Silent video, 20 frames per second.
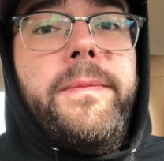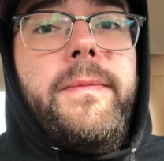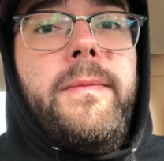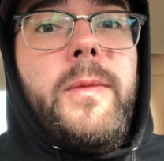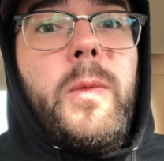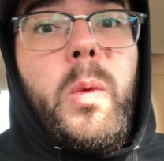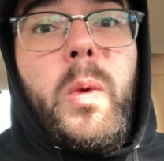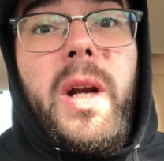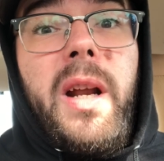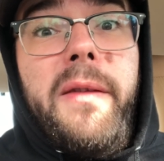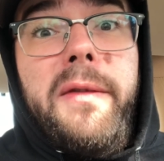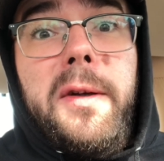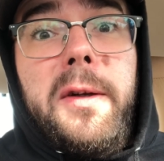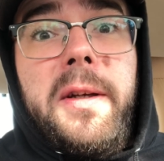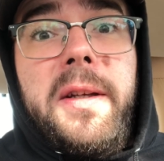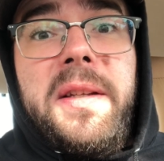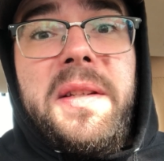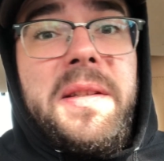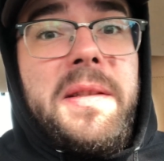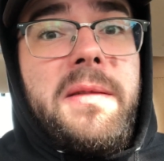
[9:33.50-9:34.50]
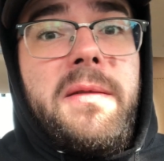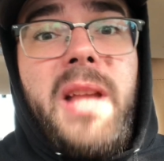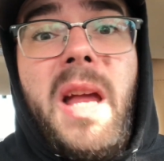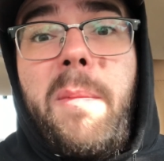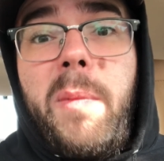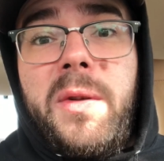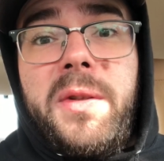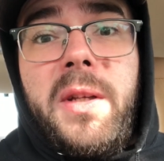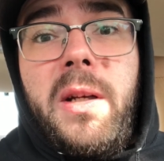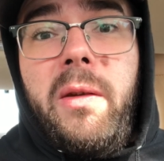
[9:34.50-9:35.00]
Whatever it is,
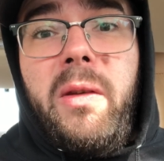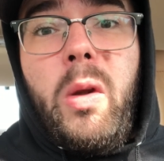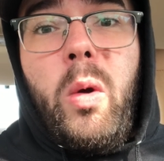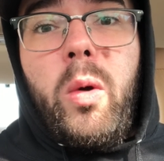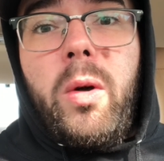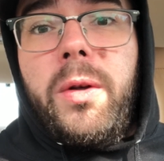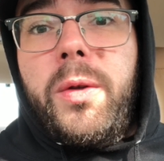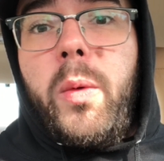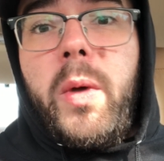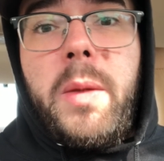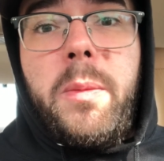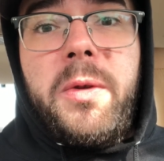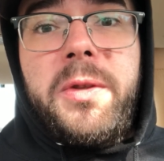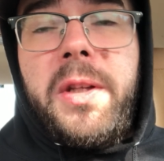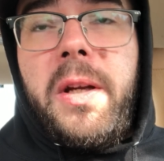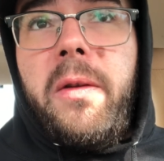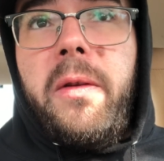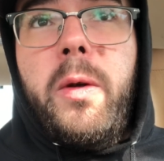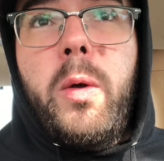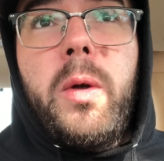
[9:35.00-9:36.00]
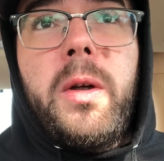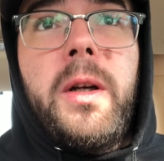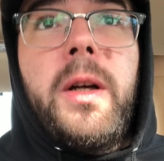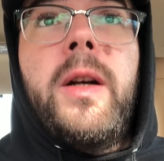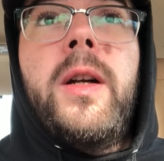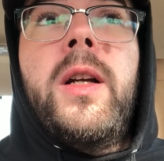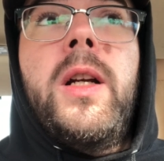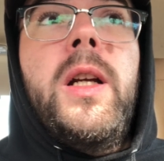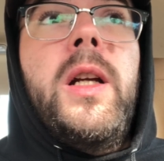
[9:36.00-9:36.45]
10% of the order, 20% of the order.